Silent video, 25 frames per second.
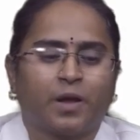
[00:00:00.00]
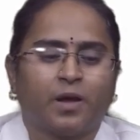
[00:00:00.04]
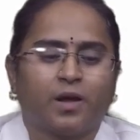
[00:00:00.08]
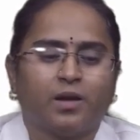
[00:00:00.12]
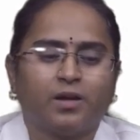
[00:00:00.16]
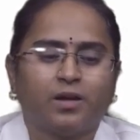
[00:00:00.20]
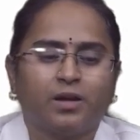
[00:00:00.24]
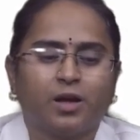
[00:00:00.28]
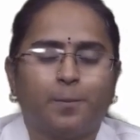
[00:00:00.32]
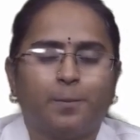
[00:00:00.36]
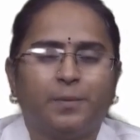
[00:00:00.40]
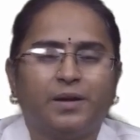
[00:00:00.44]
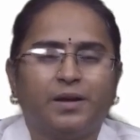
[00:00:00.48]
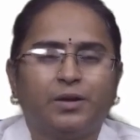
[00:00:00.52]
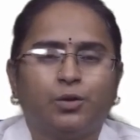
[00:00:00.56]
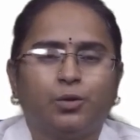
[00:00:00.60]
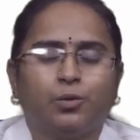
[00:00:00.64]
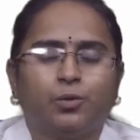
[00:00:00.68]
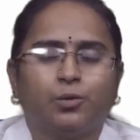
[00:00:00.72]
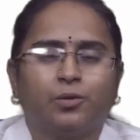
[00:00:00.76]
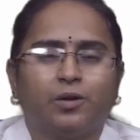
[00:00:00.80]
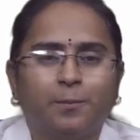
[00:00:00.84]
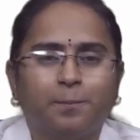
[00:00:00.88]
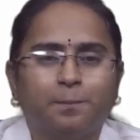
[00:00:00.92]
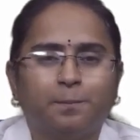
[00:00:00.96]
In coming
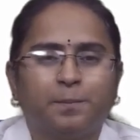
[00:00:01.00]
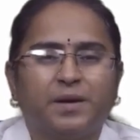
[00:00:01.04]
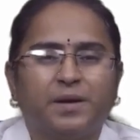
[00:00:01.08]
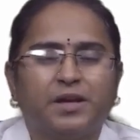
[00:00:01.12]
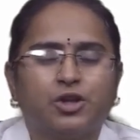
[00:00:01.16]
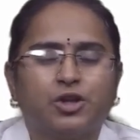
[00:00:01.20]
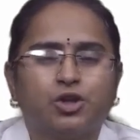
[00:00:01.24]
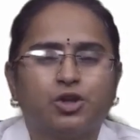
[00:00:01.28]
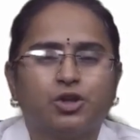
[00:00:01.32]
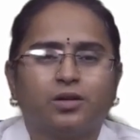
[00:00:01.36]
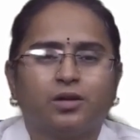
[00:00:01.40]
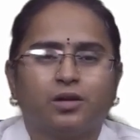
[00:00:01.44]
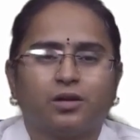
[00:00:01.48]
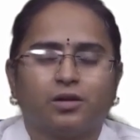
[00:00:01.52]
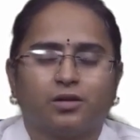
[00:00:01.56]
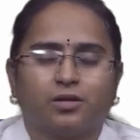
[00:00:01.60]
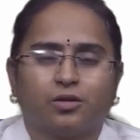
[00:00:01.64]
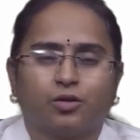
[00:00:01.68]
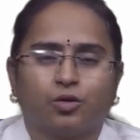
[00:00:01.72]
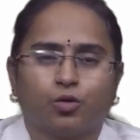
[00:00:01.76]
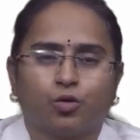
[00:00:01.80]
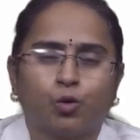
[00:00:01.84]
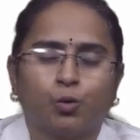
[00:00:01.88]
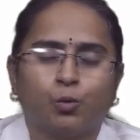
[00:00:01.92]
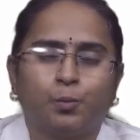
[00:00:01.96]
to one, patient
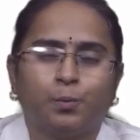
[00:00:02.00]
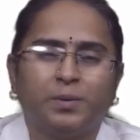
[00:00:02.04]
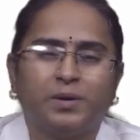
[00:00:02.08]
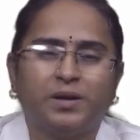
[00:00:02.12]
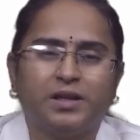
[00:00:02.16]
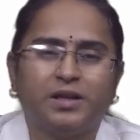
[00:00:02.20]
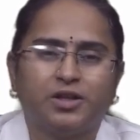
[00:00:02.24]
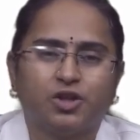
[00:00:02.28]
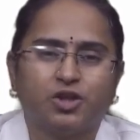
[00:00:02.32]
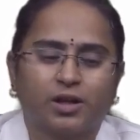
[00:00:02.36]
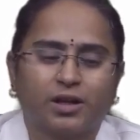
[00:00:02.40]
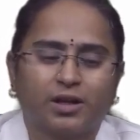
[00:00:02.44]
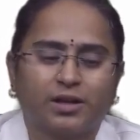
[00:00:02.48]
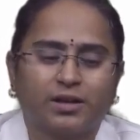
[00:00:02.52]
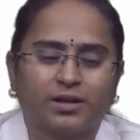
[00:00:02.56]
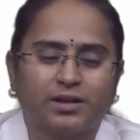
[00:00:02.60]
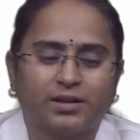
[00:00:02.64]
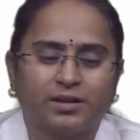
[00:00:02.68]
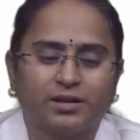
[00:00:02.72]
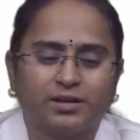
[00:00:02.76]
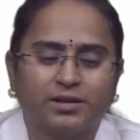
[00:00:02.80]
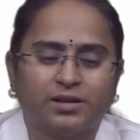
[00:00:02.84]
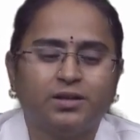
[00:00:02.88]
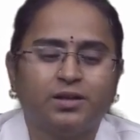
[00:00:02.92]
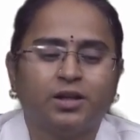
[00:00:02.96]
should be
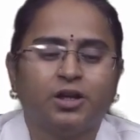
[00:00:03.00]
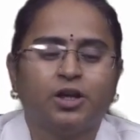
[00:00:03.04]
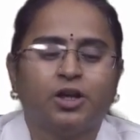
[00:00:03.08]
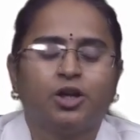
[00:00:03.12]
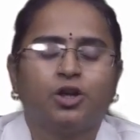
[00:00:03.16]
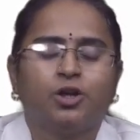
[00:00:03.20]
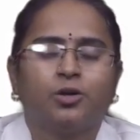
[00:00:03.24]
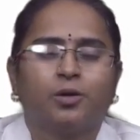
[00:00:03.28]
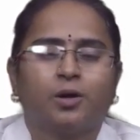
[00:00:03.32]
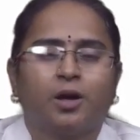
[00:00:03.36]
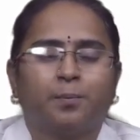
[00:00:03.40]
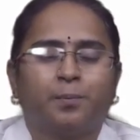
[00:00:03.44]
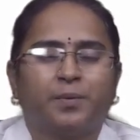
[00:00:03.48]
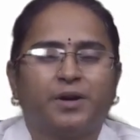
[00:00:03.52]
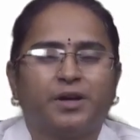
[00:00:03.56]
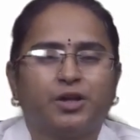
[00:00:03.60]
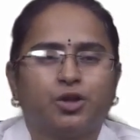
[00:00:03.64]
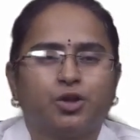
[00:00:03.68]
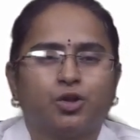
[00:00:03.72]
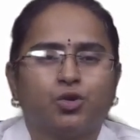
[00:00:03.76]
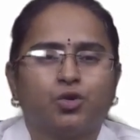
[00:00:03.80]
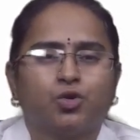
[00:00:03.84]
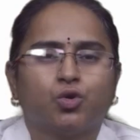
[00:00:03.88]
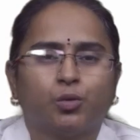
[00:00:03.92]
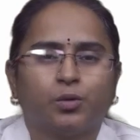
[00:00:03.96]
instructed that
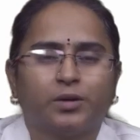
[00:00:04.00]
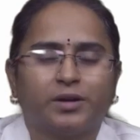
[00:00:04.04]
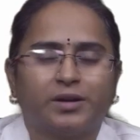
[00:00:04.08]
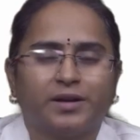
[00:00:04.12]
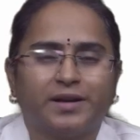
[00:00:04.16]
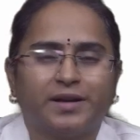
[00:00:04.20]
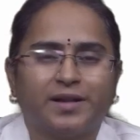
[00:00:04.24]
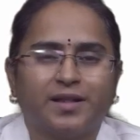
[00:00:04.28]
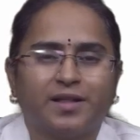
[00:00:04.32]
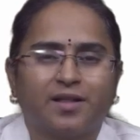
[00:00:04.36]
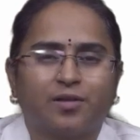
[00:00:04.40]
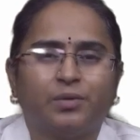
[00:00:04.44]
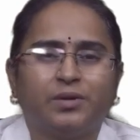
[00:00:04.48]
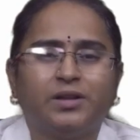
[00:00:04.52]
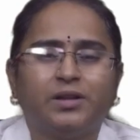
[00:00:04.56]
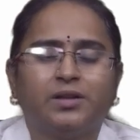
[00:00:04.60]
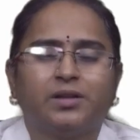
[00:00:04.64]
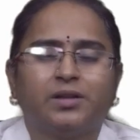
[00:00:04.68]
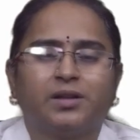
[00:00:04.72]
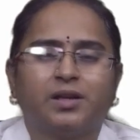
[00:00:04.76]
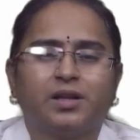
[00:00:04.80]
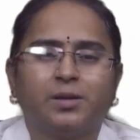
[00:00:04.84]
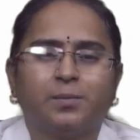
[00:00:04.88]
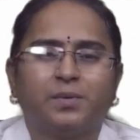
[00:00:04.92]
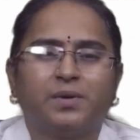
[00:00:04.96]
patient should rinse with
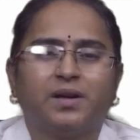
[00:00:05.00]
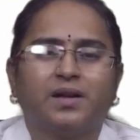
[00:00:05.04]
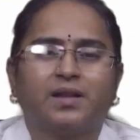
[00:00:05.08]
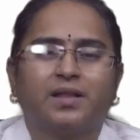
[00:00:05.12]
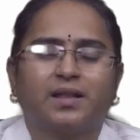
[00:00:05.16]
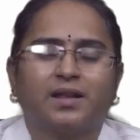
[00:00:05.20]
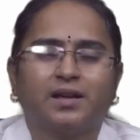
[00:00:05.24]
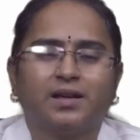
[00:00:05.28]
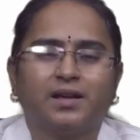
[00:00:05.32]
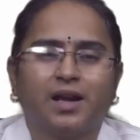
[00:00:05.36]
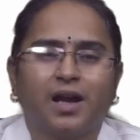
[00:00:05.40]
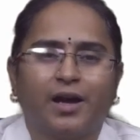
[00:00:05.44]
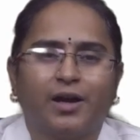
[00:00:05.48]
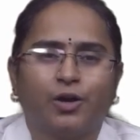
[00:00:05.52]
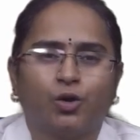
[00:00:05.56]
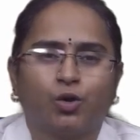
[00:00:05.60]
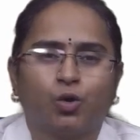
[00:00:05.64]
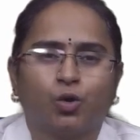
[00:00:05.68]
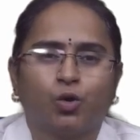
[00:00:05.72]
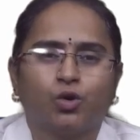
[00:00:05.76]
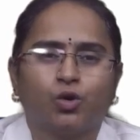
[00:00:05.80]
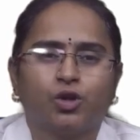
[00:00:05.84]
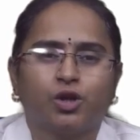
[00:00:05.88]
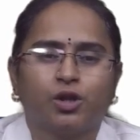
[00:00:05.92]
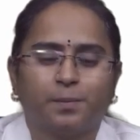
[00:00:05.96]
3%
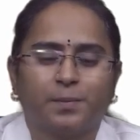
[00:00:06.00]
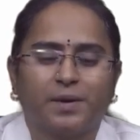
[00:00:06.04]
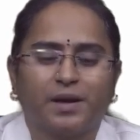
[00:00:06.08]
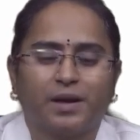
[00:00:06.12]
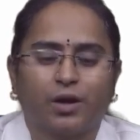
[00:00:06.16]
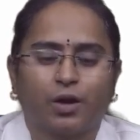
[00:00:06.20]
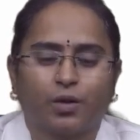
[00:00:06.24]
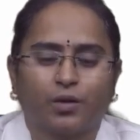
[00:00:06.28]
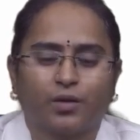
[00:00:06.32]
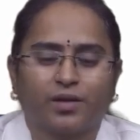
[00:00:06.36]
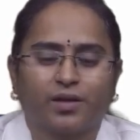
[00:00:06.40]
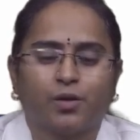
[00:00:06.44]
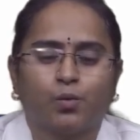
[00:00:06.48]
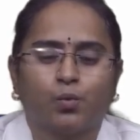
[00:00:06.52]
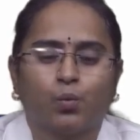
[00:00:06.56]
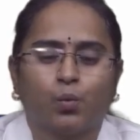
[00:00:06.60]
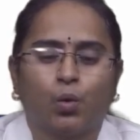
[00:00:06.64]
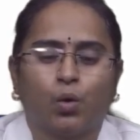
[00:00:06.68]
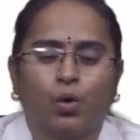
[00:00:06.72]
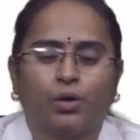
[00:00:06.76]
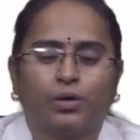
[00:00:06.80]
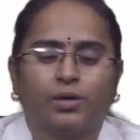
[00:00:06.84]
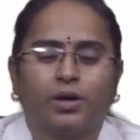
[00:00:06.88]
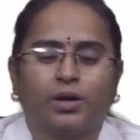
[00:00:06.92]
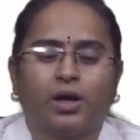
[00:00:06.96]
hydrogen peroxide
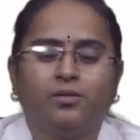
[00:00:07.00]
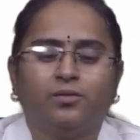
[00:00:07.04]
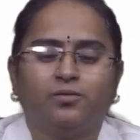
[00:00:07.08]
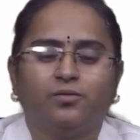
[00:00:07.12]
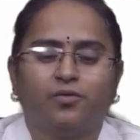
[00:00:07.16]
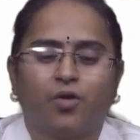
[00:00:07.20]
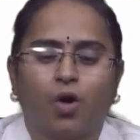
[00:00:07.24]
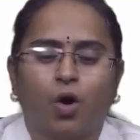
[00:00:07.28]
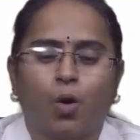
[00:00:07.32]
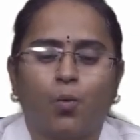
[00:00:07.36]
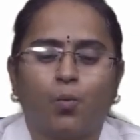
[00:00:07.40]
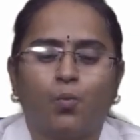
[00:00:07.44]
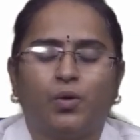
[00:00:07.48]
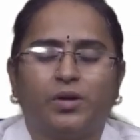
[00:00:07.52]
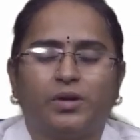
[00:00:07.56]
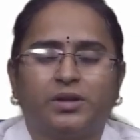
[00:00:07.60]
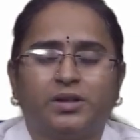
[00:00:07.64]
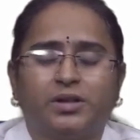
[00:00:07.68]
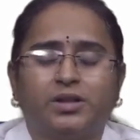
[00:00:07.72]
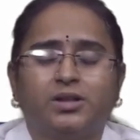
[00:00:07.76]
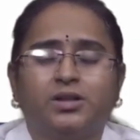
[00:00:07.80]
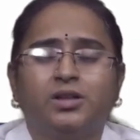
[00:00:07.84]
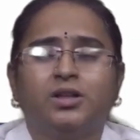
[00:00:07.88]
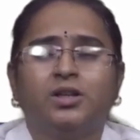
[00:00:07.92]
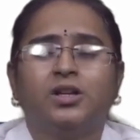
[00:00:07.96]
water and warm
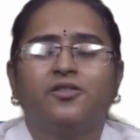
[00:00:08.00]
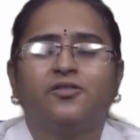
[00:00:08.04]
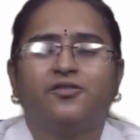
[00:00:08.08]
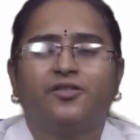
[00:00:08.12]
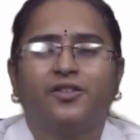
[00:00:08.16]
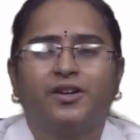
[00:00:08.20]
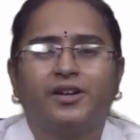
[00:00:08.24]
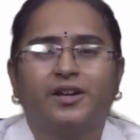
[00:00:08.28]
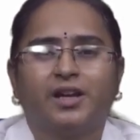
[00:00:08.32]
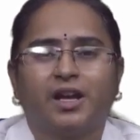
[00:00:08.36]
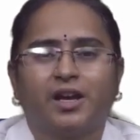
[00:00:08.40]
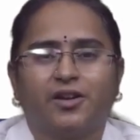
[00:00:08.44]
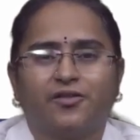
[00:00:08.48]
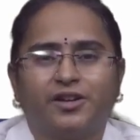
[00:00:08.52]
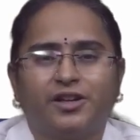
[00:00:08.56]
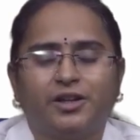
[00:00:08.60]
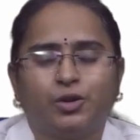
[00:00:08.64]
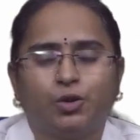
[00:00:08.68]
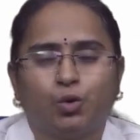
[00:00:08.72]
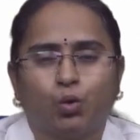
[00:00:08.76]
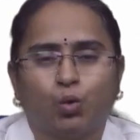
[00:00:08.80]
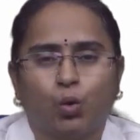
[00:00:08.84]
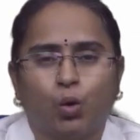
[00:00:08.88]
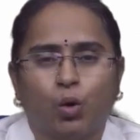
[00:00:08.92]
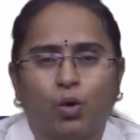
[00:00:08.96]
water for every
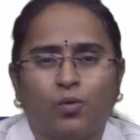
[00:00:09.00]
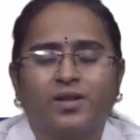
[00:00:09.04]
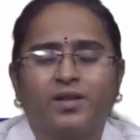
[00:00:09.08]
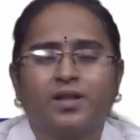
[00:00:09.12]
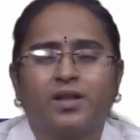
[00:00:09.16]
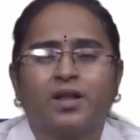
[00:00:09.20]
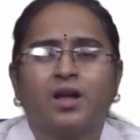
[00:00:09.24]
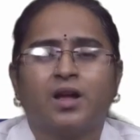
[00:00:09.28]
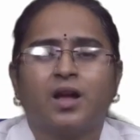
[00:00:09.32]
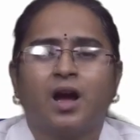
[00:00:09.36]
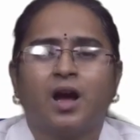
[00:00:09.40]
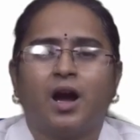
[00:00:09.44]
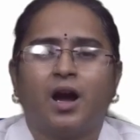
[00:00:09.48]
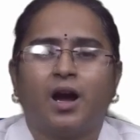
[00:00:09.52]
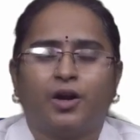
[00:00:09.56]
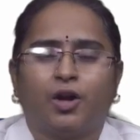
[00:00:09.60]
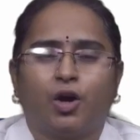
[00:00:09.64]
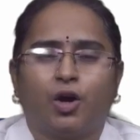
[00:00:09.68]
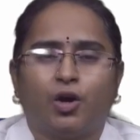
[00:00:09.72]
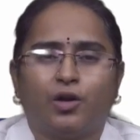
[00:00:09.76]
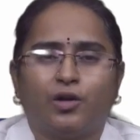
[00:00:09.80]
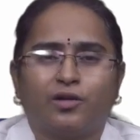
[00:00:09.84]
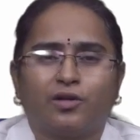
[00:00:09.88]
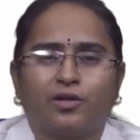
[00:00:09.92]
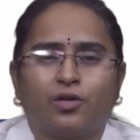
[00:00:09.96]
2 hours, and
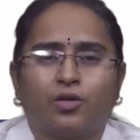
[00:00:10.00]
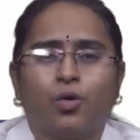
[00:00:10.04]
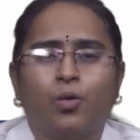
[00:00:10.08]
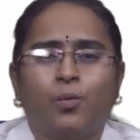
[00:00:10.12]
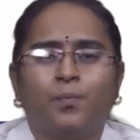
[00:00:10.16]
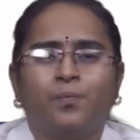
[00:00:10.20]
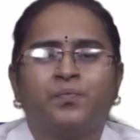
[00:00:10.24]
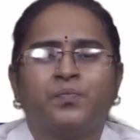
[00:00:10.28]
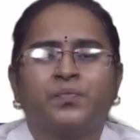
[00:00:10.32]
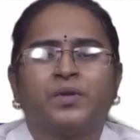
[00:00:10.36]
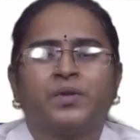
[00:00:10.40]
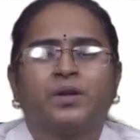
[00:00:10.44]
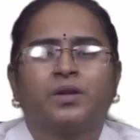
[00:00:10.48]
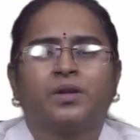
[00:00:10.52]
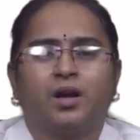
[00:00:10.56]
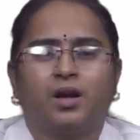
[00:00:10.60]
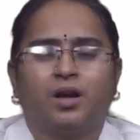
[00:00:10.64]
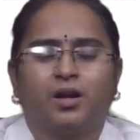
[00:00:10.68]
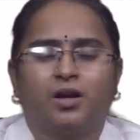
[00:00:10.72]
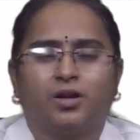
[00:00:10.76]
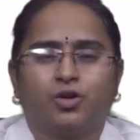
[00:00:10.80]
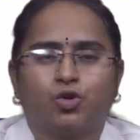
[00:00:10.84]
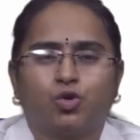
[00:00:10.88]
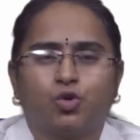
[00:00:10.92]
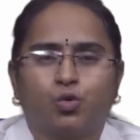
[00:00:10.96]
also
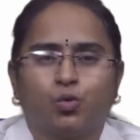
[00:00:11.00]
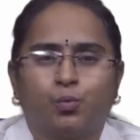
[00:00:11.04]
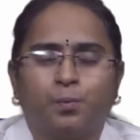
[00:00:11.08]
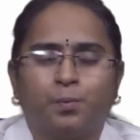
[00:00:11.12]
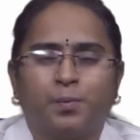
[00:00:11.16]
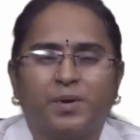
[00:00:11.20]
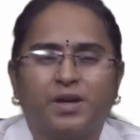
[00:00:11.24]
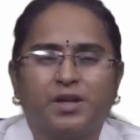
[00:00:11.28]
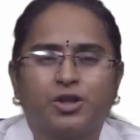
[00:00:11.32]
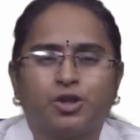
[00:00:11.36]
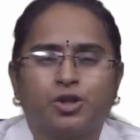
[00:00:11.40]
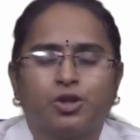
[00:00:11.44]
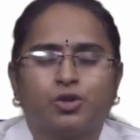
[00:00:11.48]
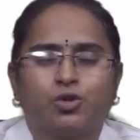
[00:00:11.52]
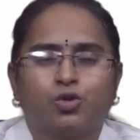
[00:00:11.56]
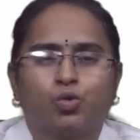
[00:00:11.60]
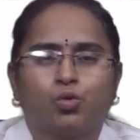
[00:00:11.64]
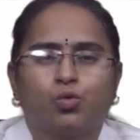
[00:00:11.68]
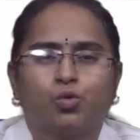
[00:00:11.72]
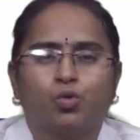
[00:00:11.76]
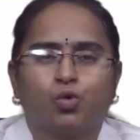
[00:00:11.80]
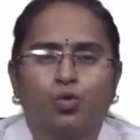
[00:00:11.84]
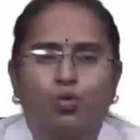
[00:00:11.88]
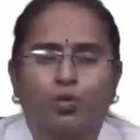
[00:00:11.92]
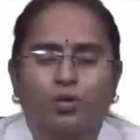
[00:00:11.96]
patient
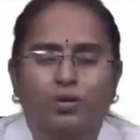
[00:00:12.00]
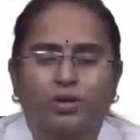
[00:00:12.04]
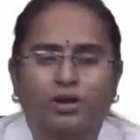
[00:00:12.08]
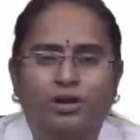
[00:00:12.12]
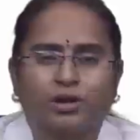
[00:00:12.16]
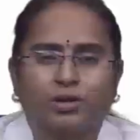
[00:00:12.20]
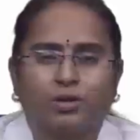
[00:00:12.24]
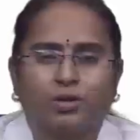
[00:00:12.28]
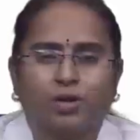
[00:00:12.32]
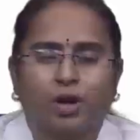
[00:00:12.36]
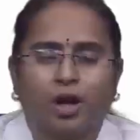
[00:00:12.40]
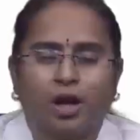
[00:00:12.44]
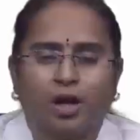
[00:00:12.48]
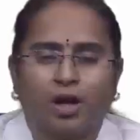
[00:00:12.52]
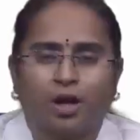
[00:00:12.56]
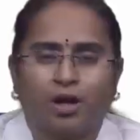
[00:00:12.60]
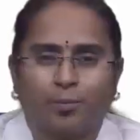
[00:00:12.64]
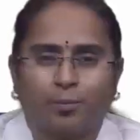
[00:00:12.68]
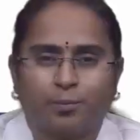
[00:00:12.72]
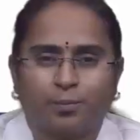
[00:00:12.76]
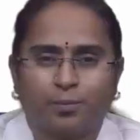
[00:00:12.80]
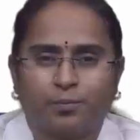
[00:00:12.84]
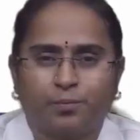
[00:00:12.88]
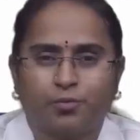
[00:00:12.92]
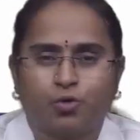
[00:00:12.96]
should be
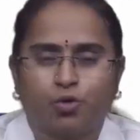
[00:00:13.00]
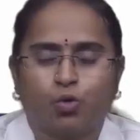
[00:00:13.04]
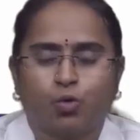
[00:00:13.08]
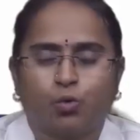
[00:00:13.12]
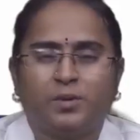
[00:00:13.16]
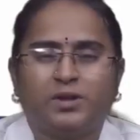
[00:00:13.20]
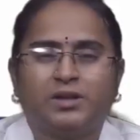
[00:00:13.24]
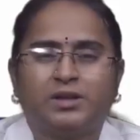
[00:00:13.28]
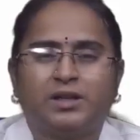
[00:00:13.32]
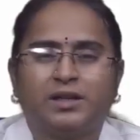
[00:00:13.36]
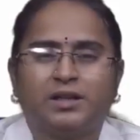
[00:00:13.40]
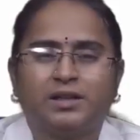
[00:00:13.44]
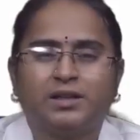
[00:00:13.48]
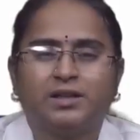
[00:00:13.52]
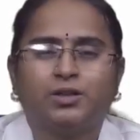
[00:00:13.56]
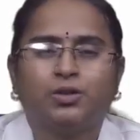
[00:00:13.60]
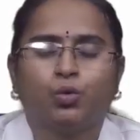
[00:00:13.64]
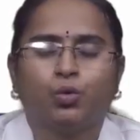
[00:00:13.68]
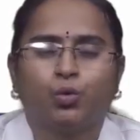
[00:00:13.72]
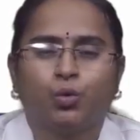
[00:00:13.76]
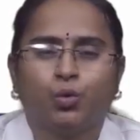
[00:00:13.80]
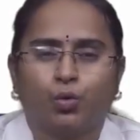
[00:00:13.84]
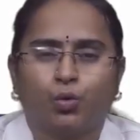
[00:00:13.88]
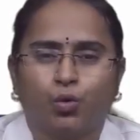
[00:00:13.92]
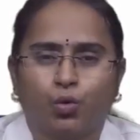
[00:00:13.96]
told
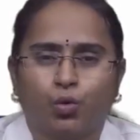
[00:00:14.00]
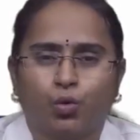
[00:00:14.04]
to